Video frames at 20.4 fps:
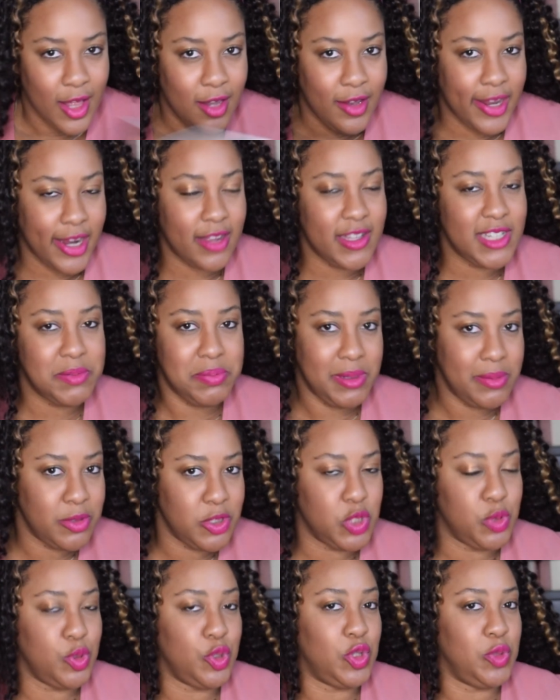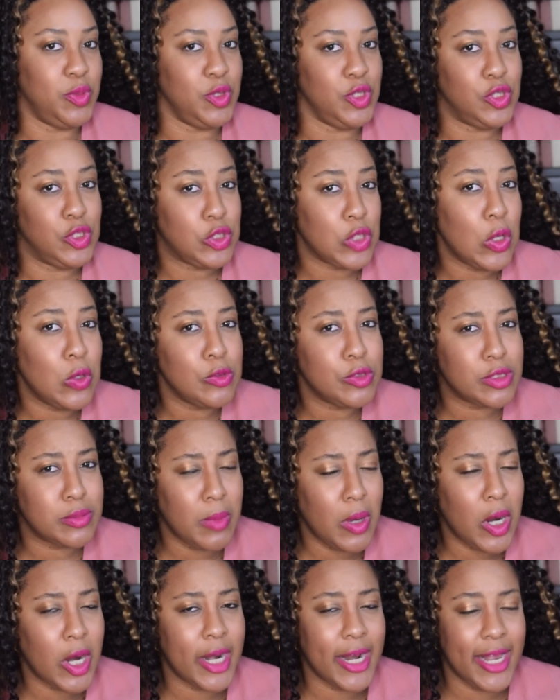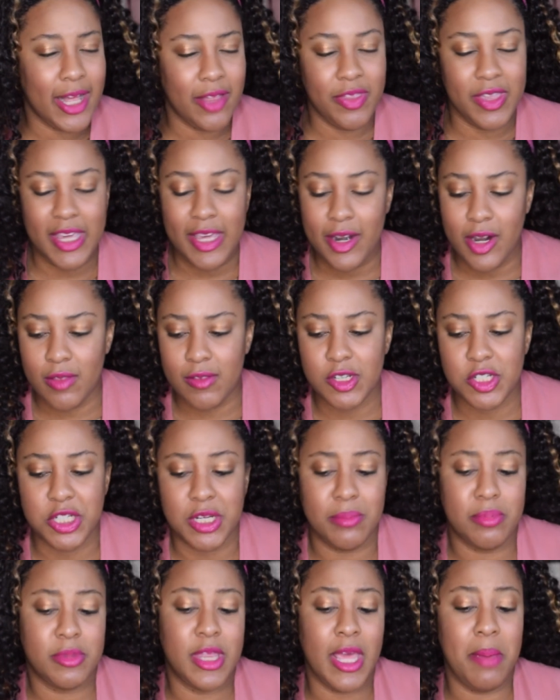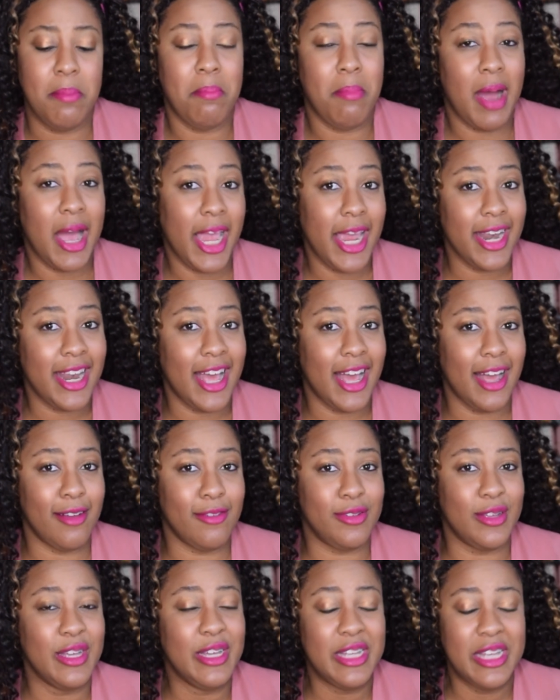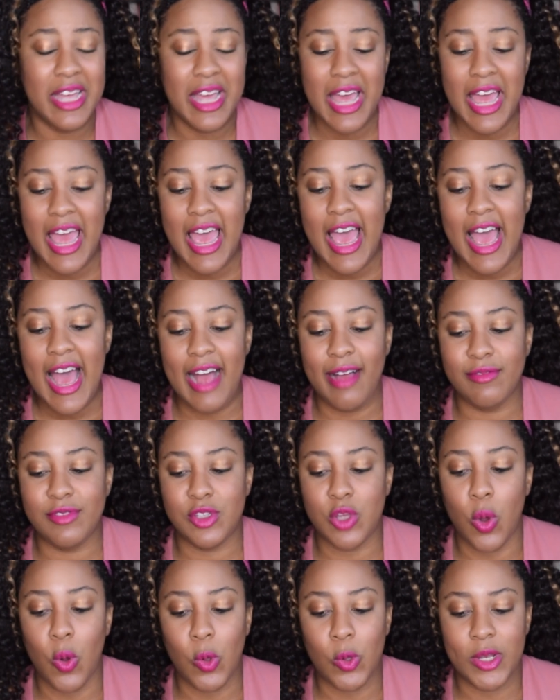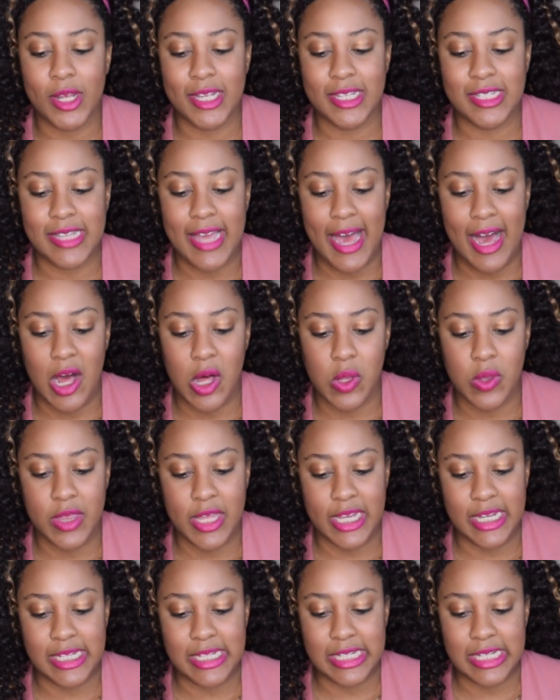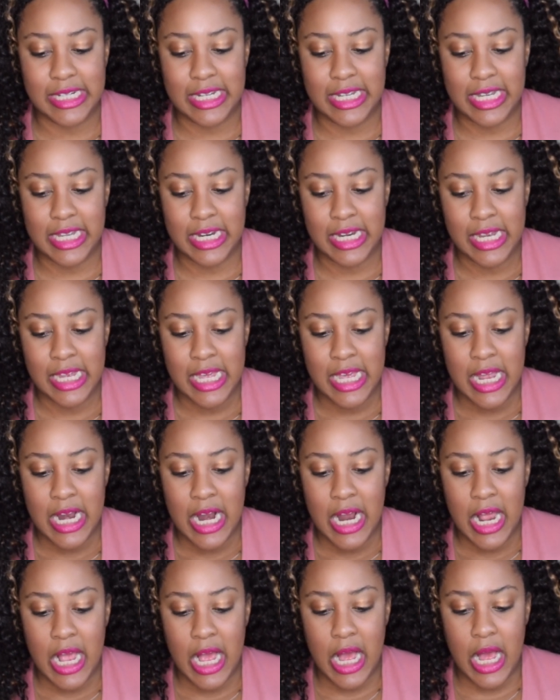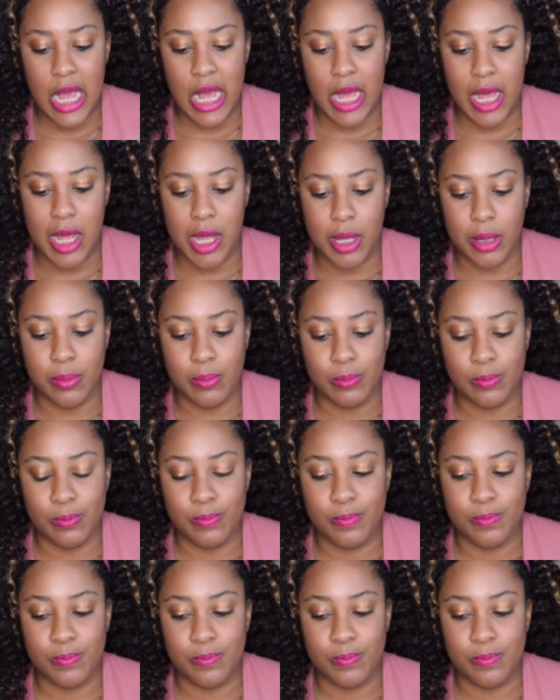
Like, these people are supposed to be so smart, and how'd they get on the ship? They might have told us how they did it. And